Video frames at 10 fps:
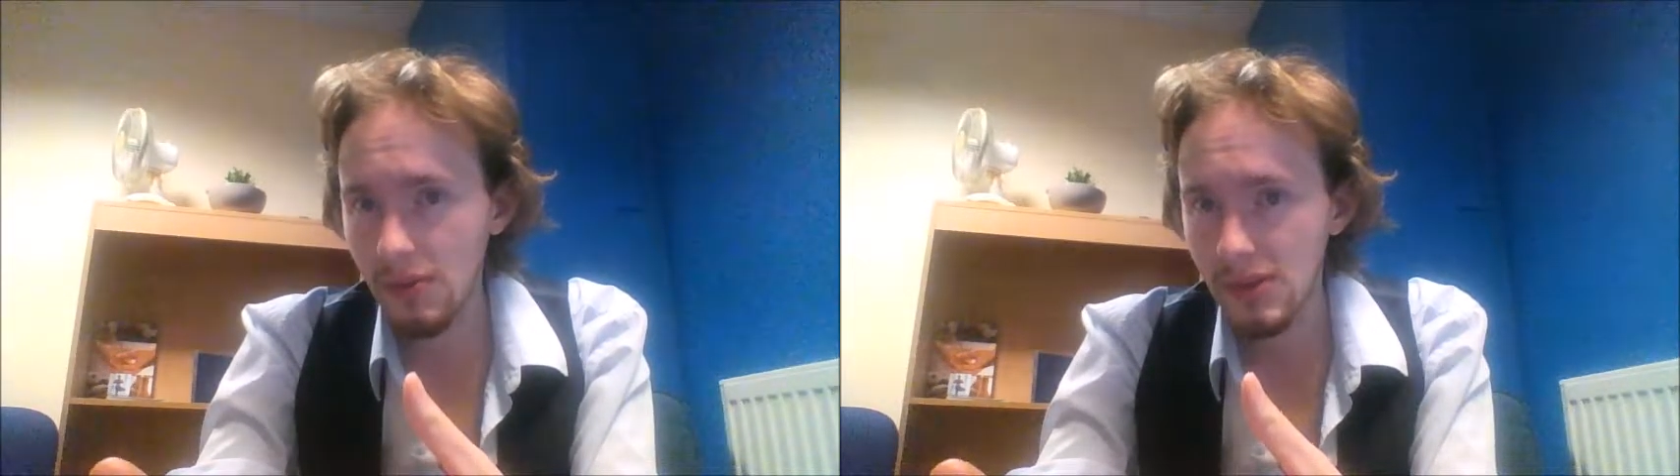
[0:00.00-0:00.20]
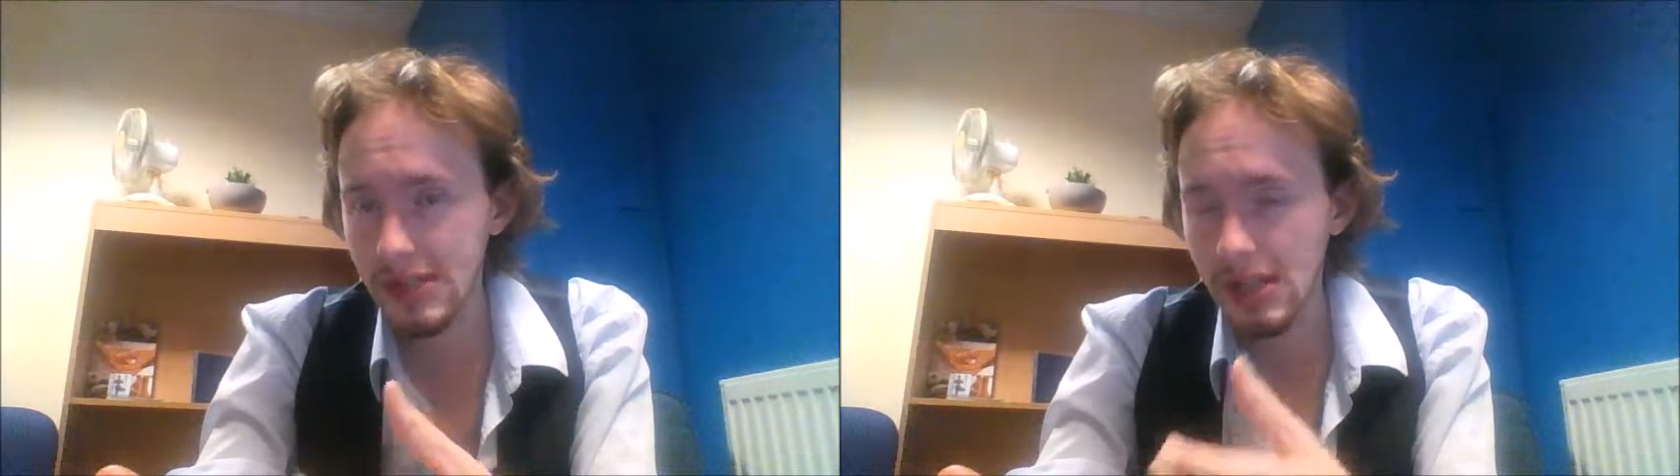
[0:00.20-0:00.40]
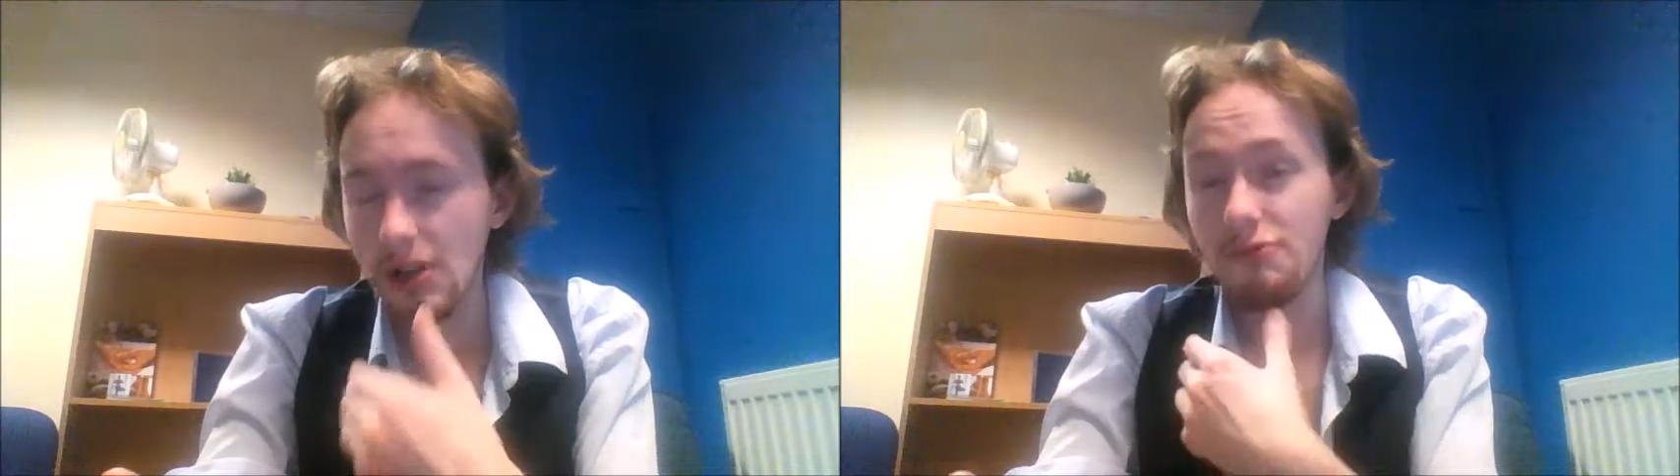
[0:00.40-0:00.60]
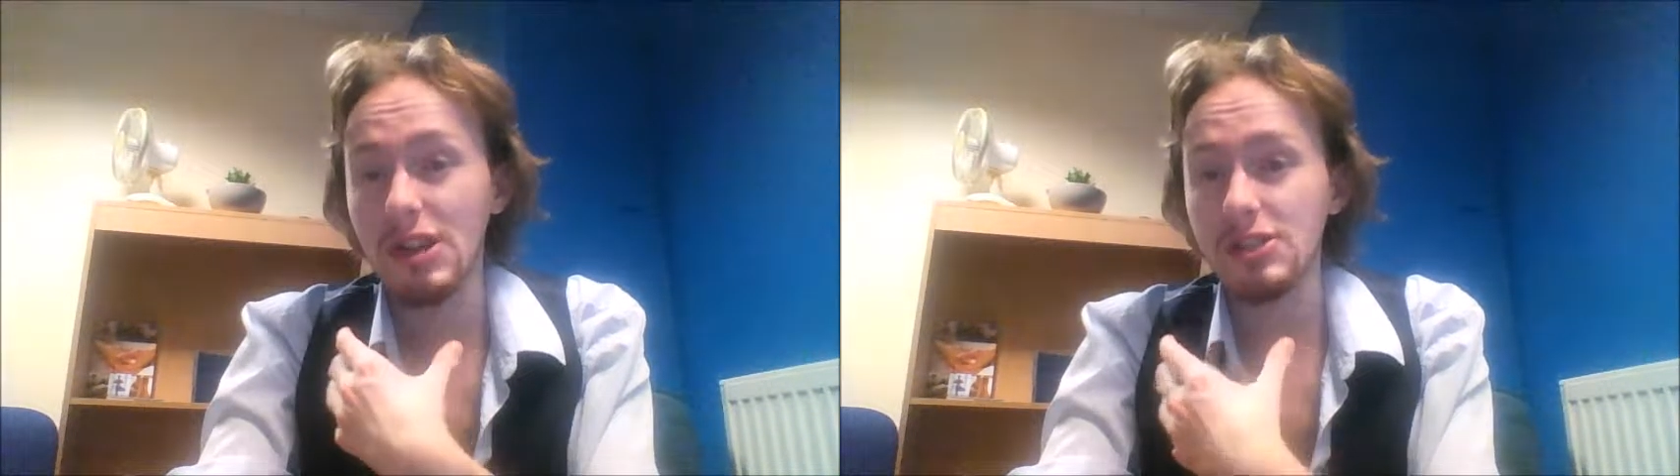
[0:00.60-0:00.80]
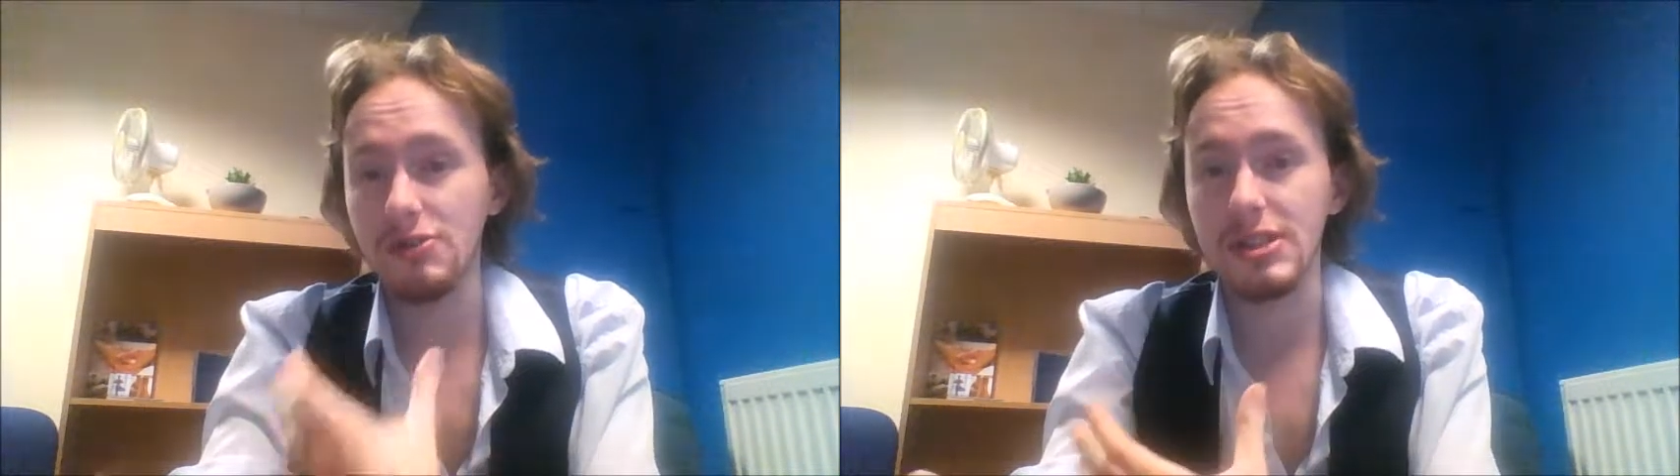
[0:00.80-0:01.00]
since I got
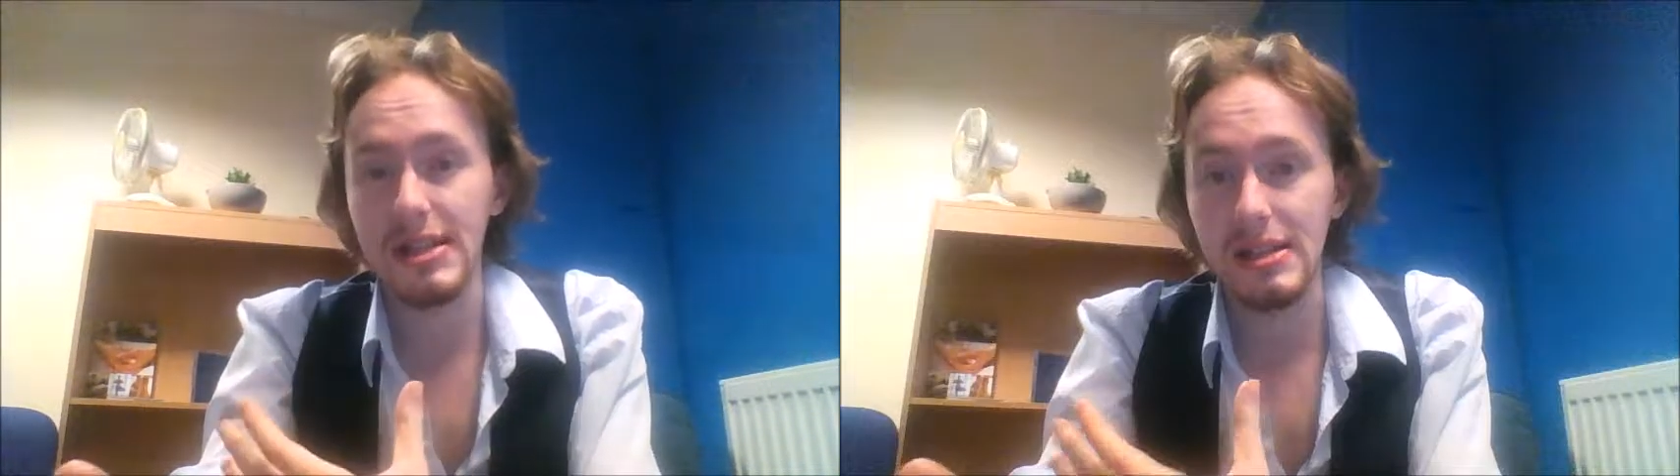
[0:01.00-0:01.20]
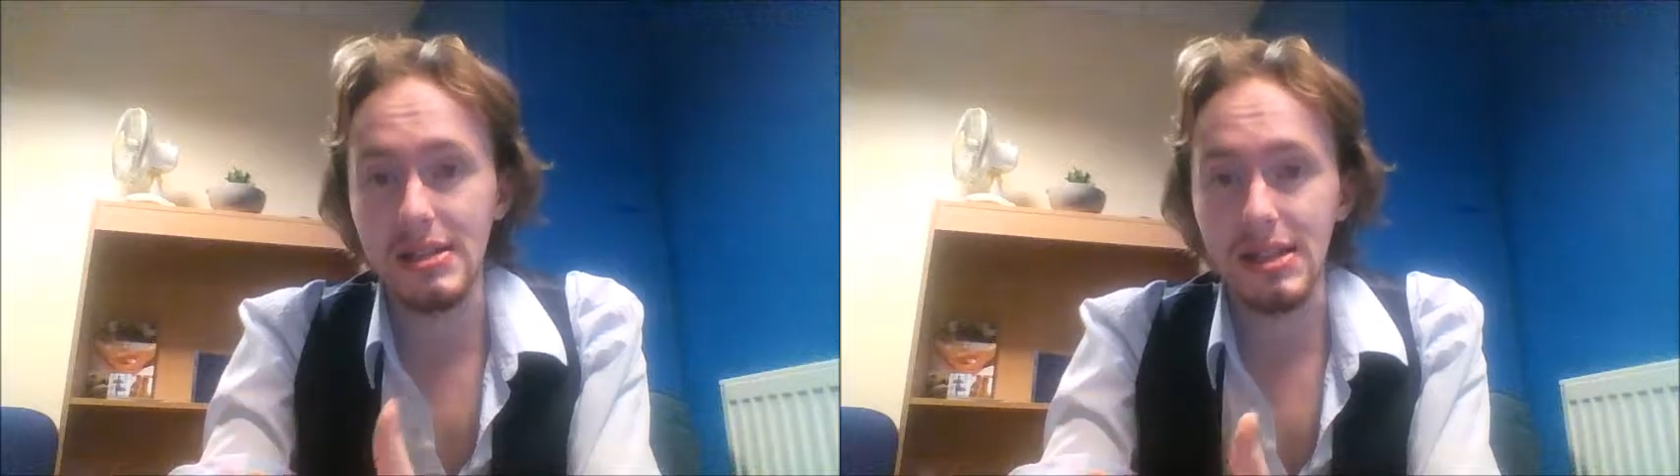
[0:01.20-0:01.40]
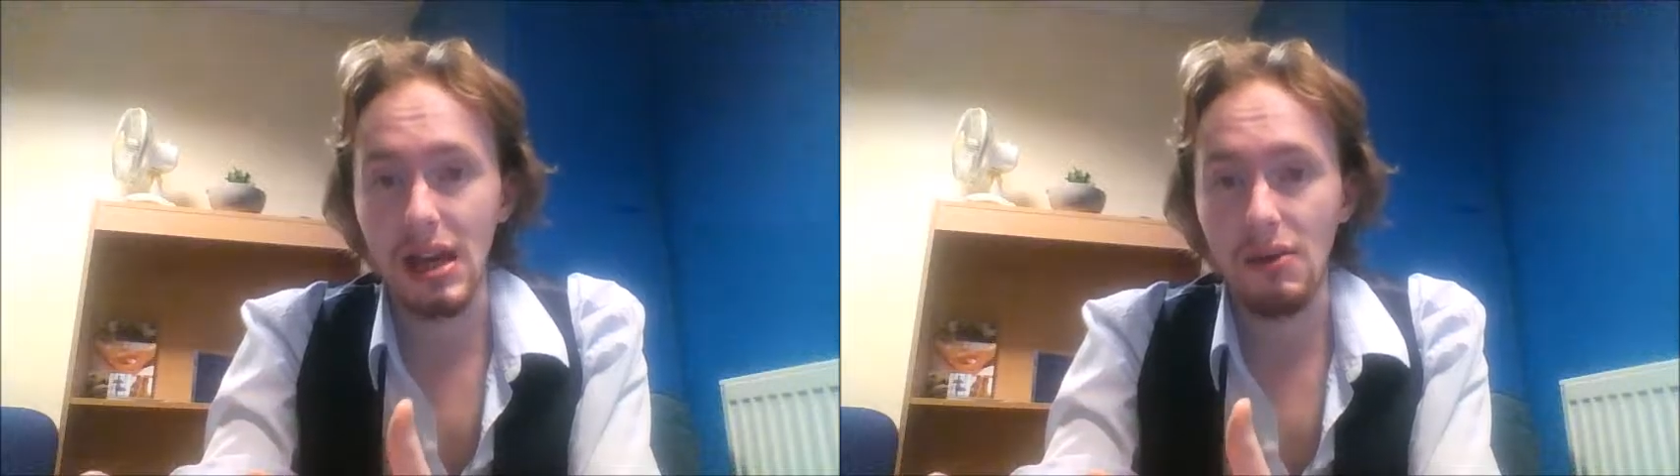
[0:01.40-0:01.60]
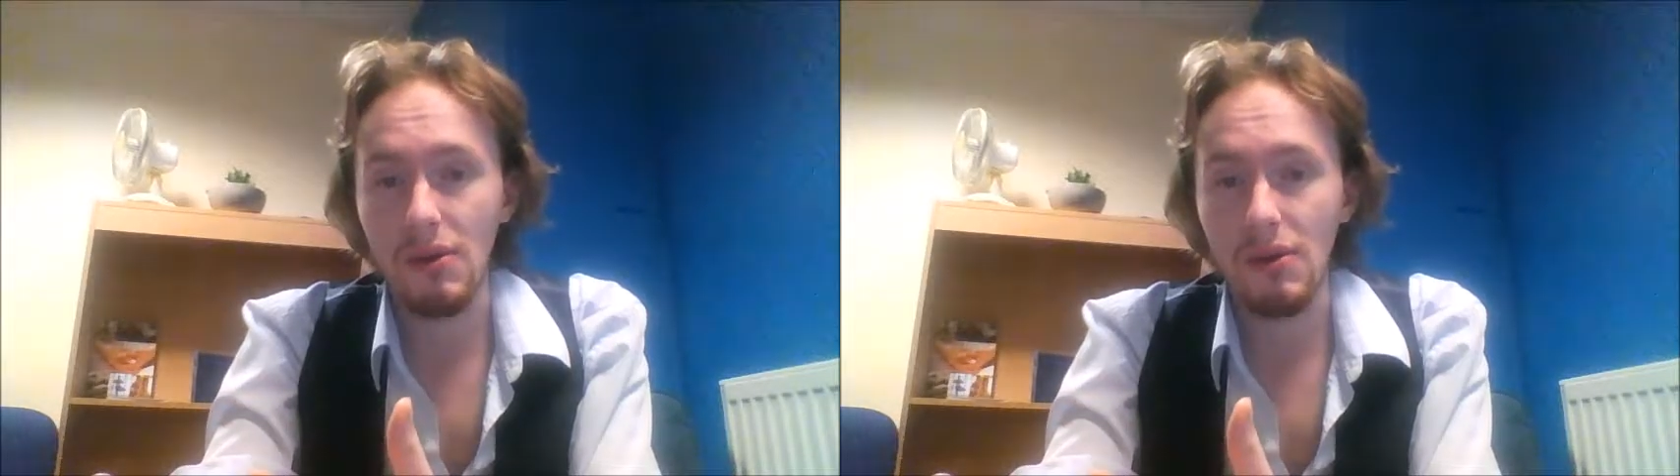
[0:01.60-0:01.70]
restaurant skills now,